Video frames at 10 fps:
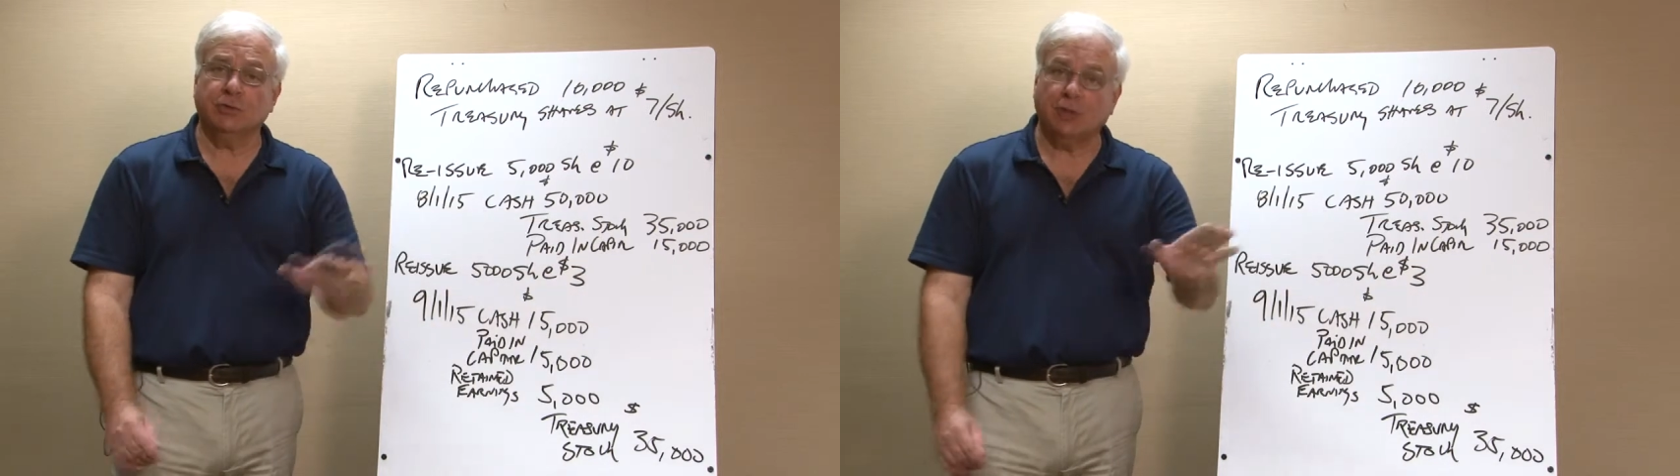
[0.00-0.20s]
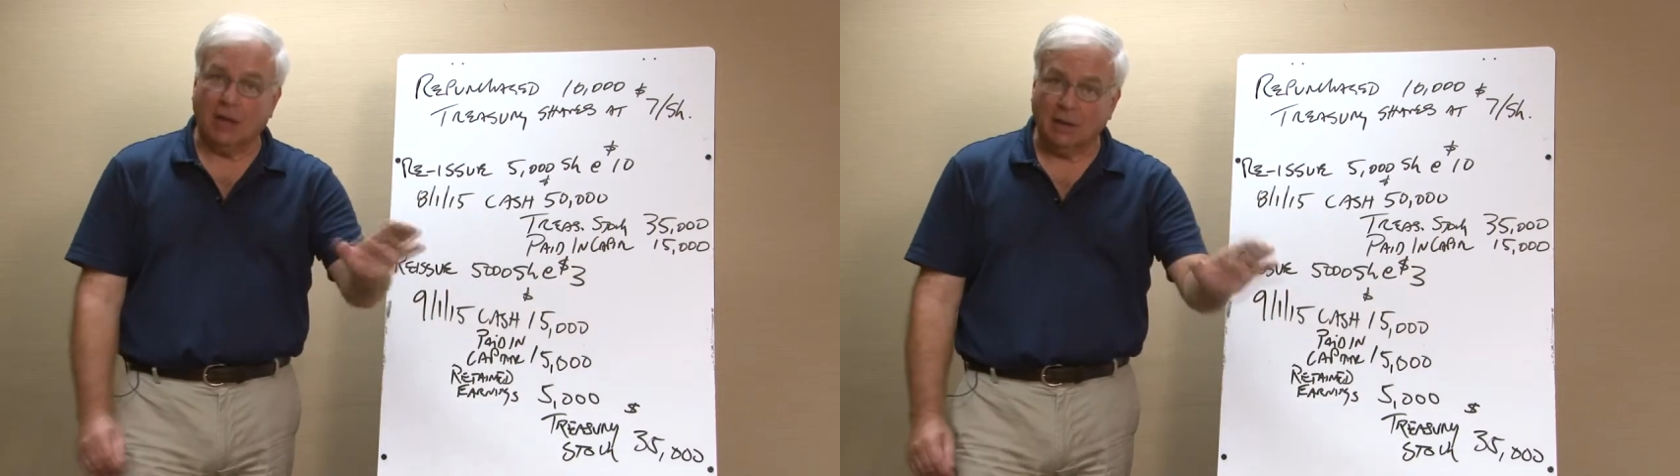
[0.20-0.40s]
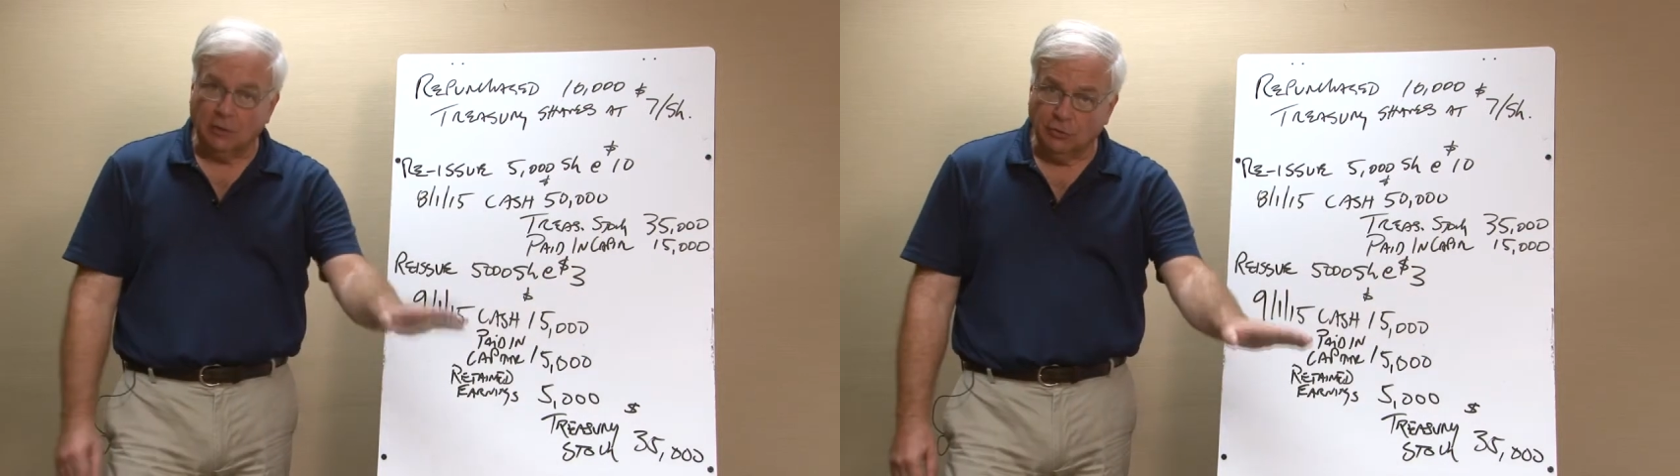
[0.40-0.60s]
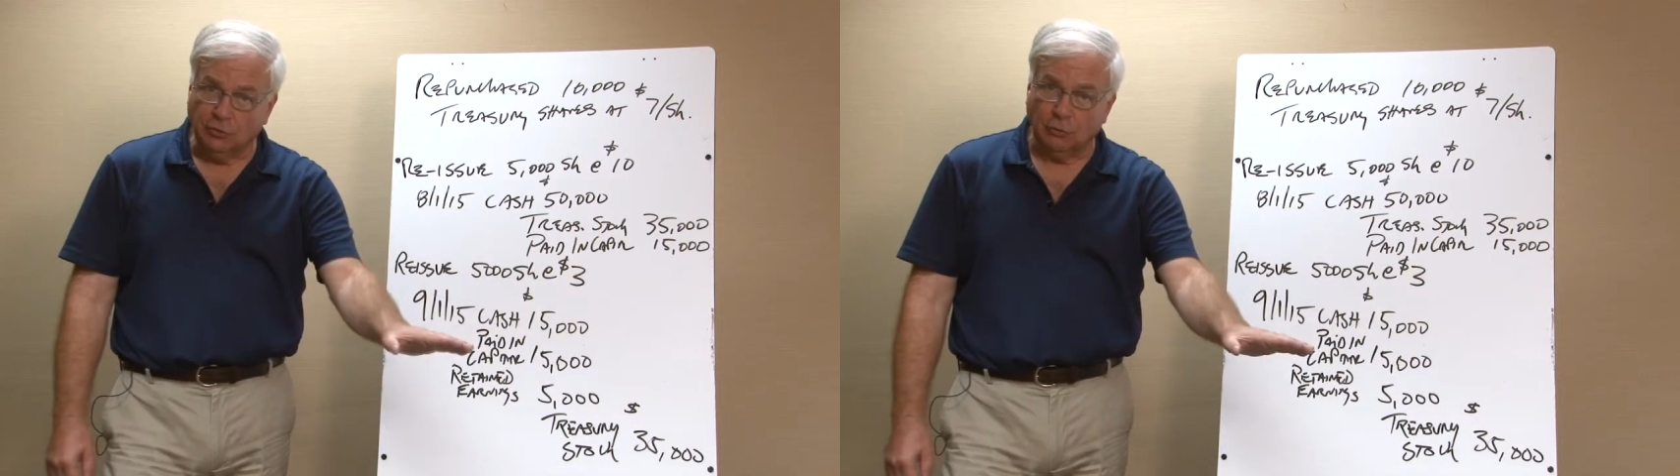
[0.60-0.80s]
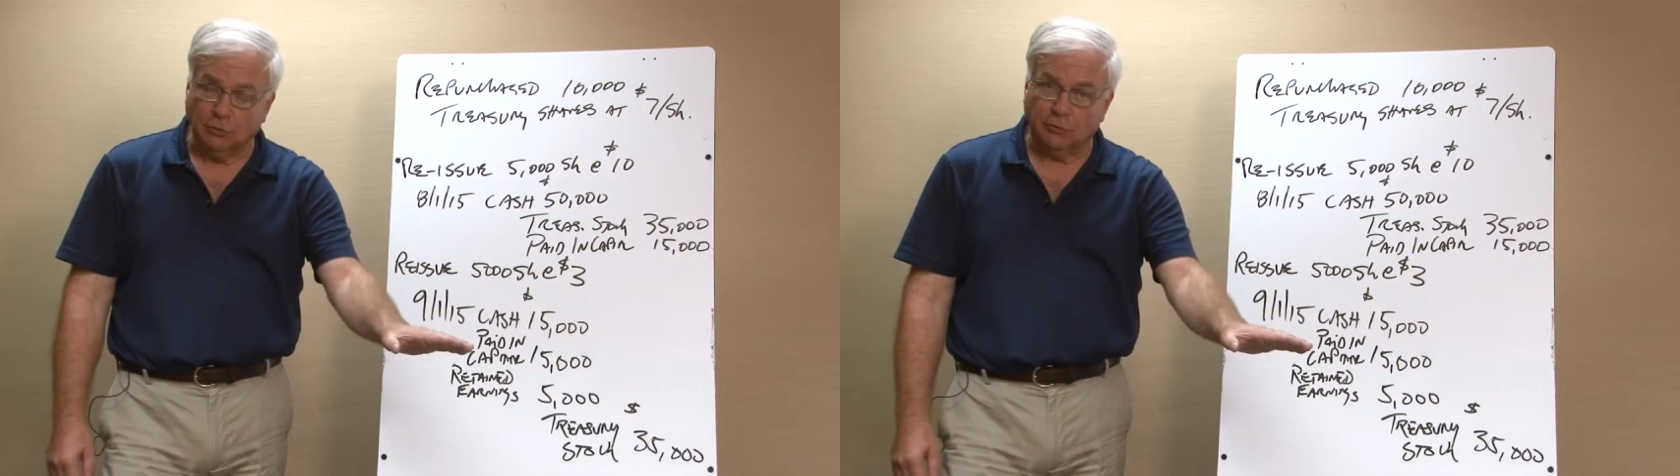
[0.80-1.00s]
stock
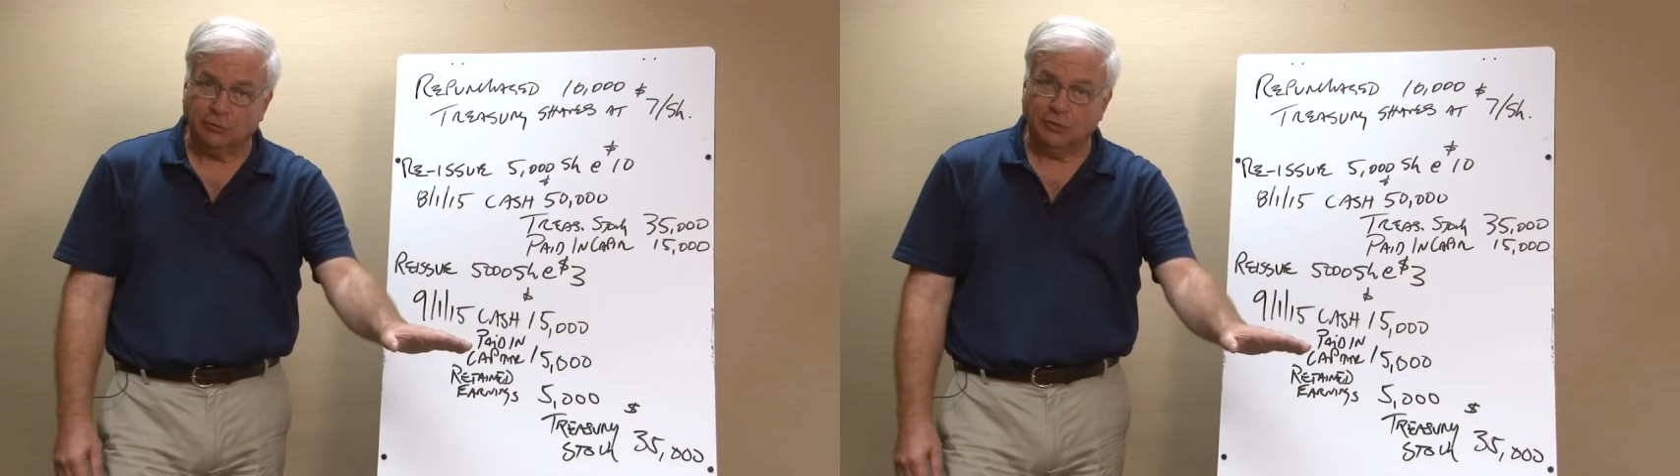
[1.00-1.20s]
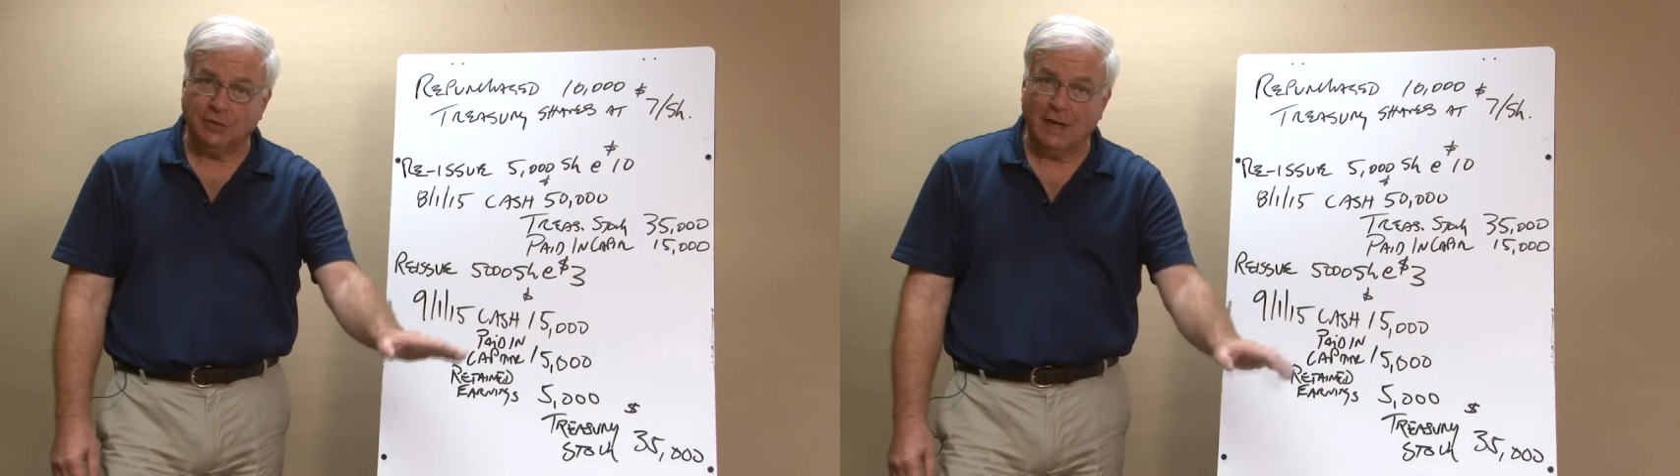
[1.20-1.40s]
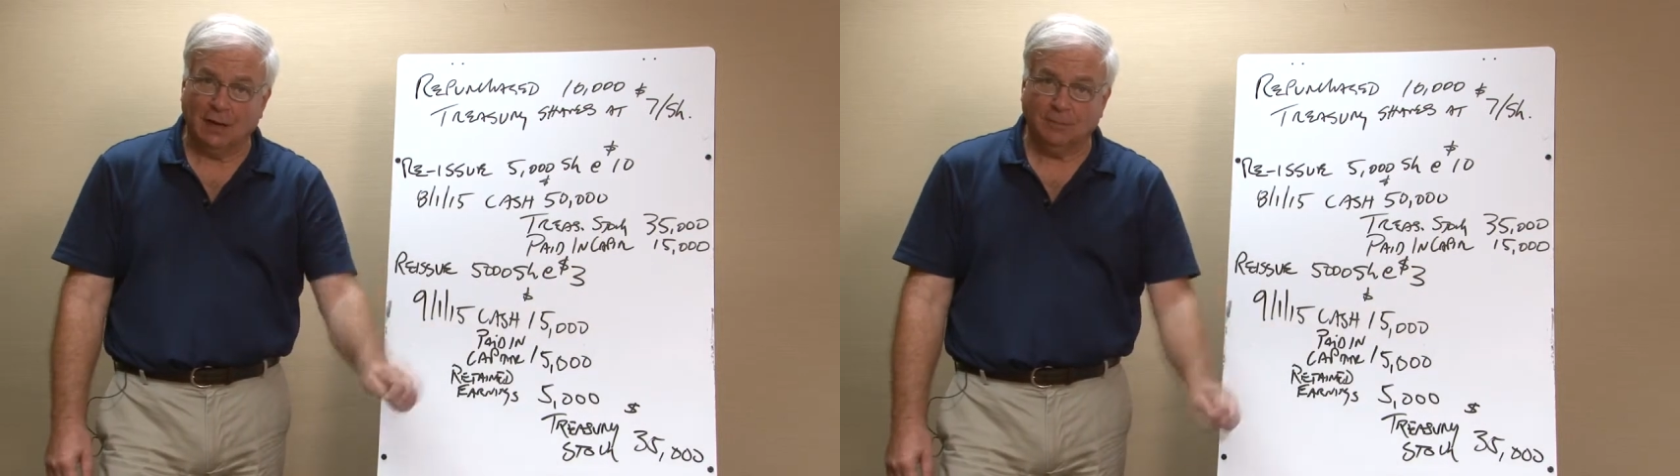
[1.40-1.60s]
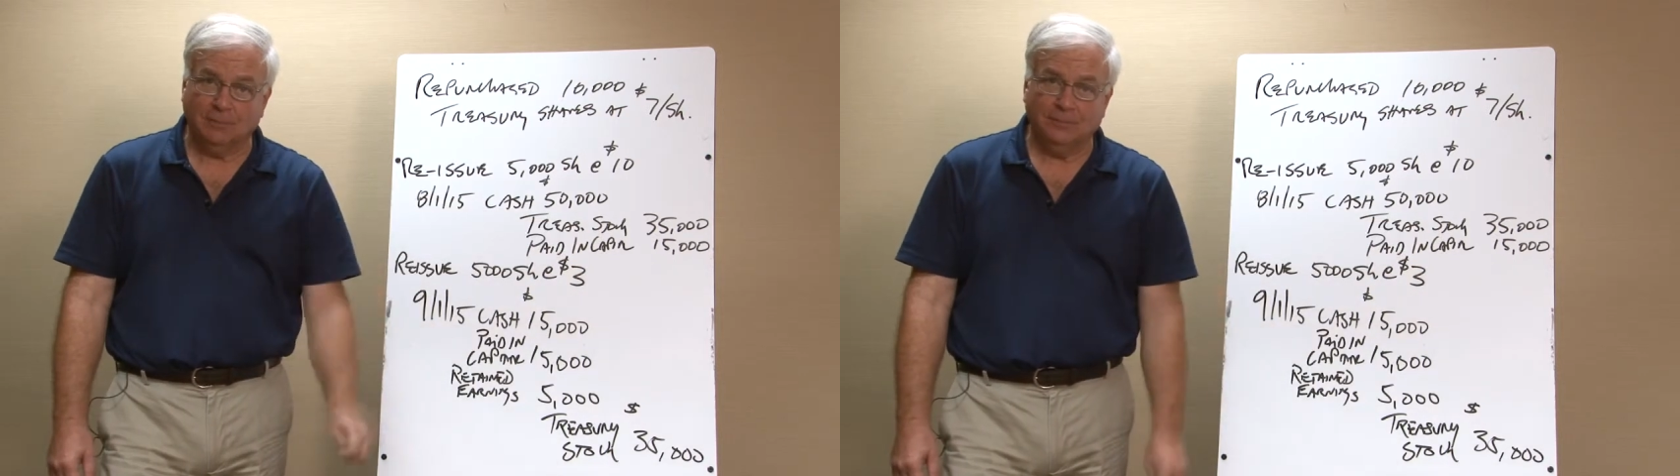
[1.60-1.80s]
to reduce it down.